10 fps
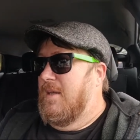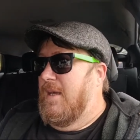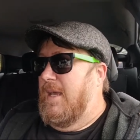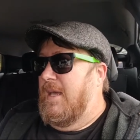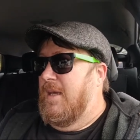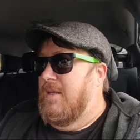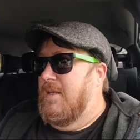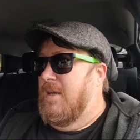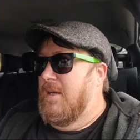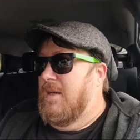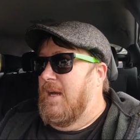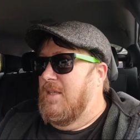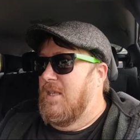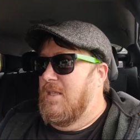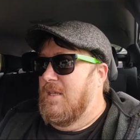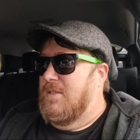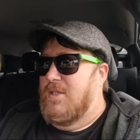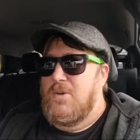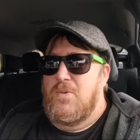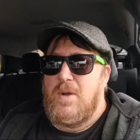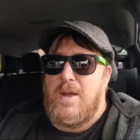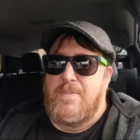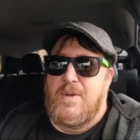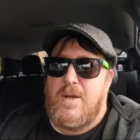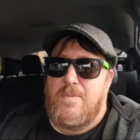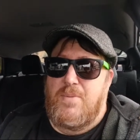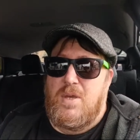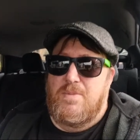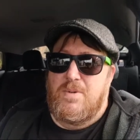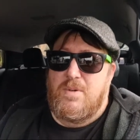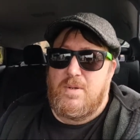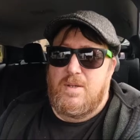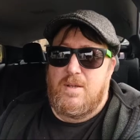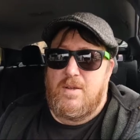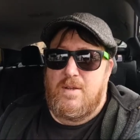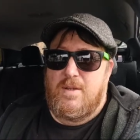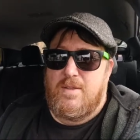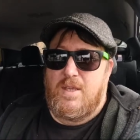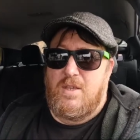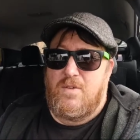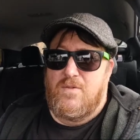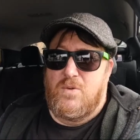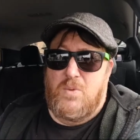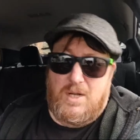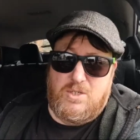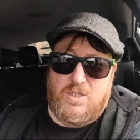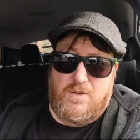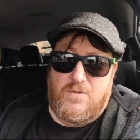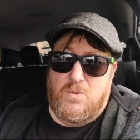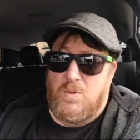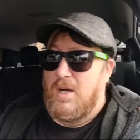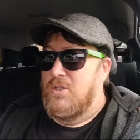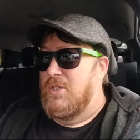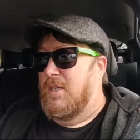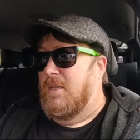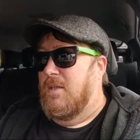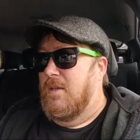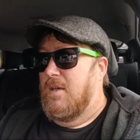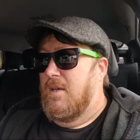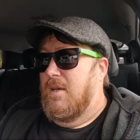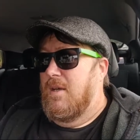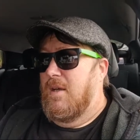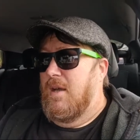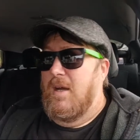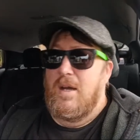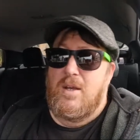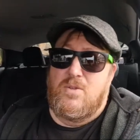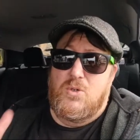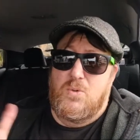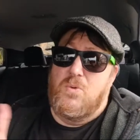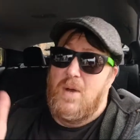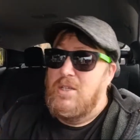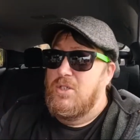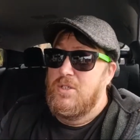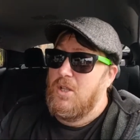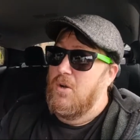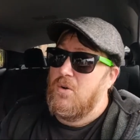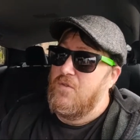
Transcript: And uh, I think that's going to wrap it up, people. Thank you for watching. If you're watching, uh, true question though.